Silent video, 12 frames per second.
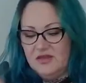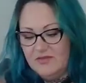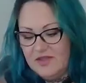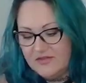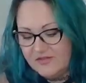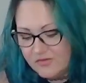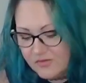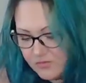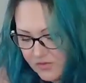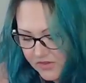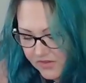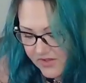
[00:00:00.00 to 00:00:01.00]
we got 2 and
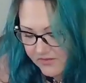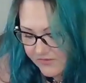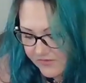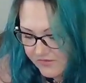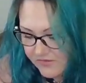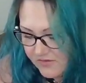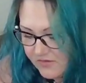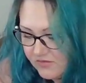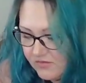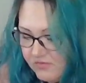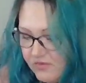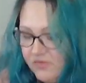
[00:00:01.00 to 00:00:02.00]
1 left.
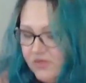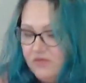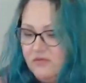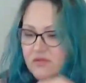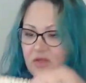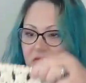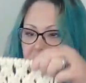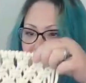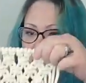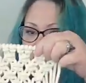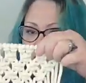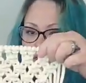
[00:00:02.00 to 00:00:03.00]
So, okay, now we do
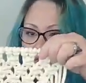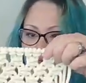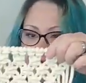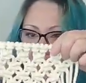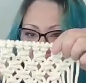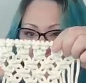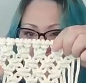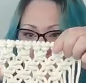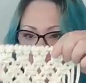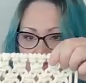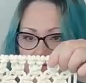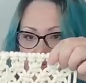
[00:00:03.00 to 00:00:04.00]
it 2,
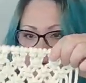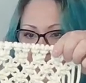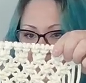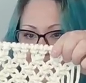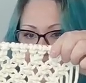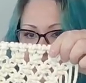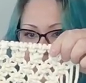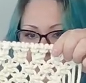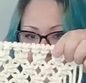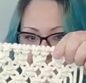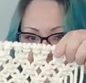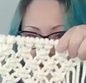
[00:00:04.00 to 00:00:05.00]
4,
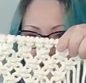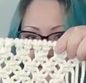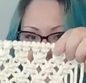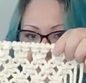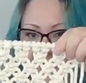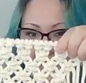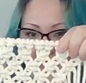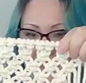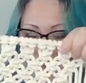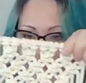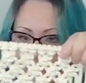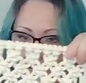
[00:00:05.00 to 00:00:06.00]
6,
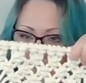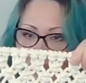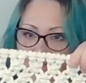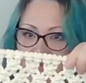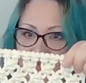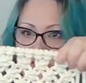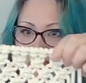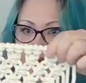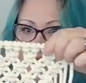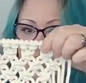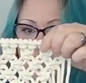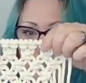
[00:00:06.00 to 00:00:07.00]
8 on this side,